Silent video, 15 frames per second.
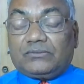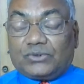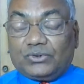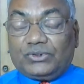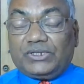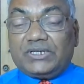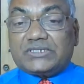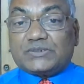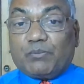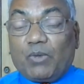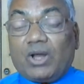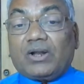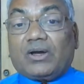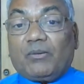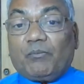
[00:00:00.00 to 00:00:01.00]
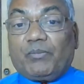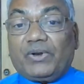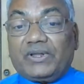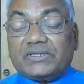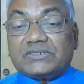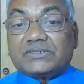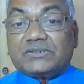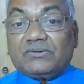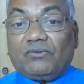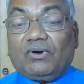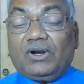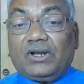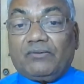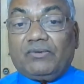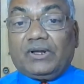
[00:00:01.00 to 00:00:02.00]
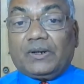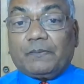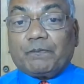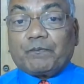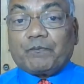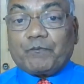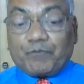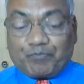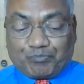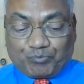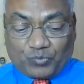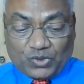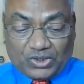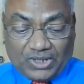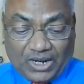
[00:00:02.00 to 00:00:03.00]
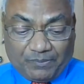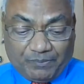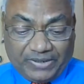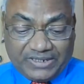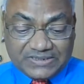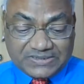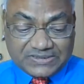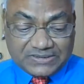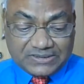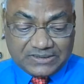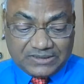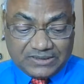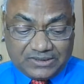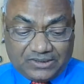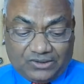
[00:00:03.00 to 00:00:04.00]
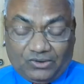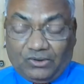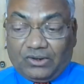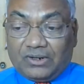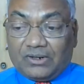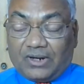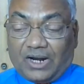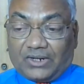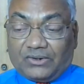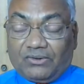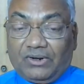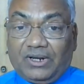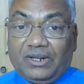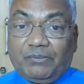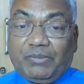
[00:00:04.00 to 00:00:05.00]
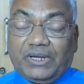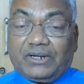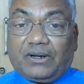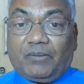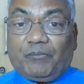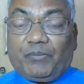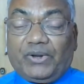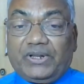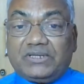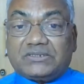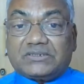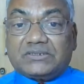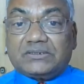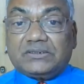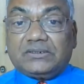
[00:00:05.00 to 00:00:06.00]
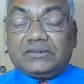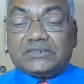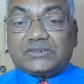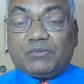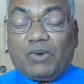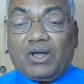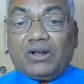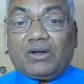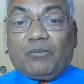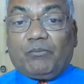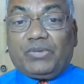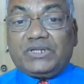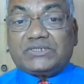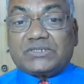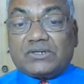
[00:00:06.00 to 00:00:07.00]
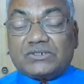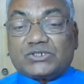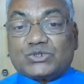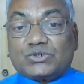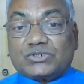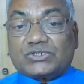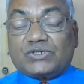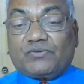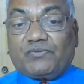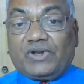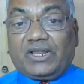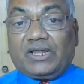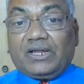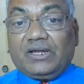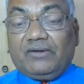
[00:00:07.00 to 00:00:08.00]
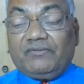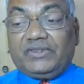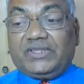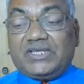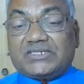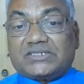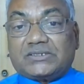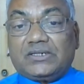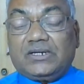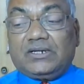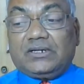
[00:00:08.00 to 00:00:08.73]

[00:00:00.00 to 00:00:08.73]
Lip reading: to the small companies world over. That means not only big companies, small companies are also suffering with this